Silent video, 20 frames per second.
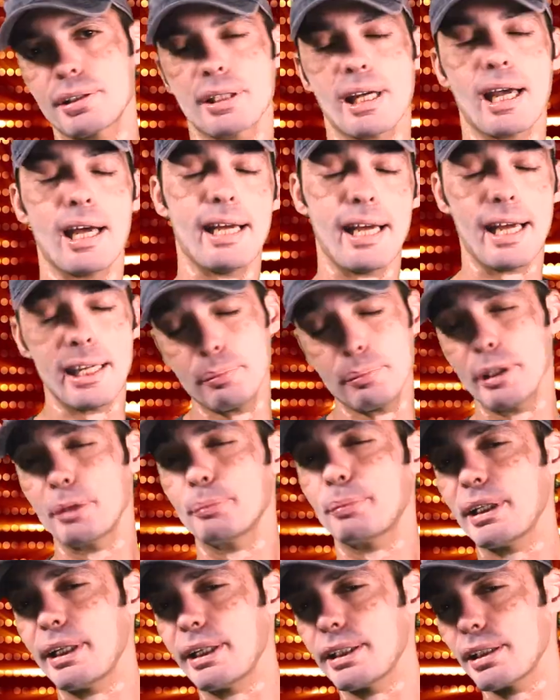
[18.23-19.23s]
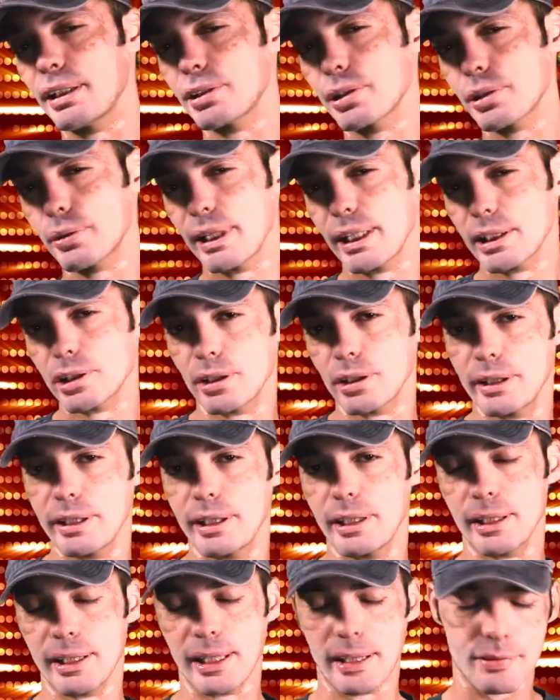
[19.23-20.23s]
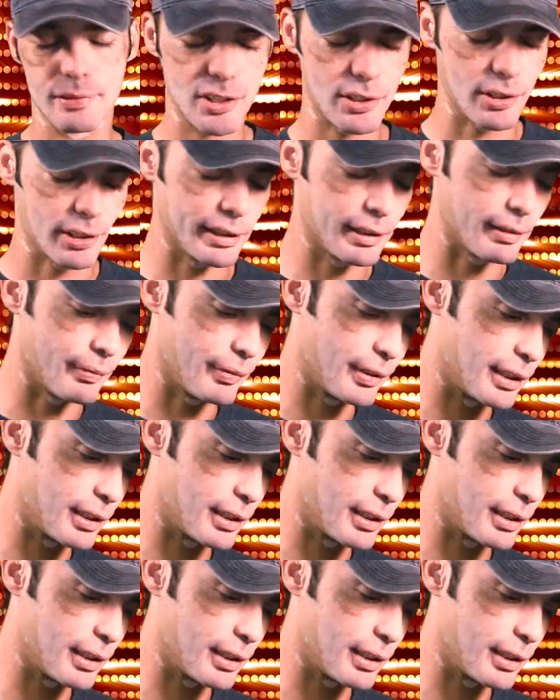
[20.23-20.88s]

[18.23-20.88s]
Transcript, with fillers: to, I had been planning to actually have started the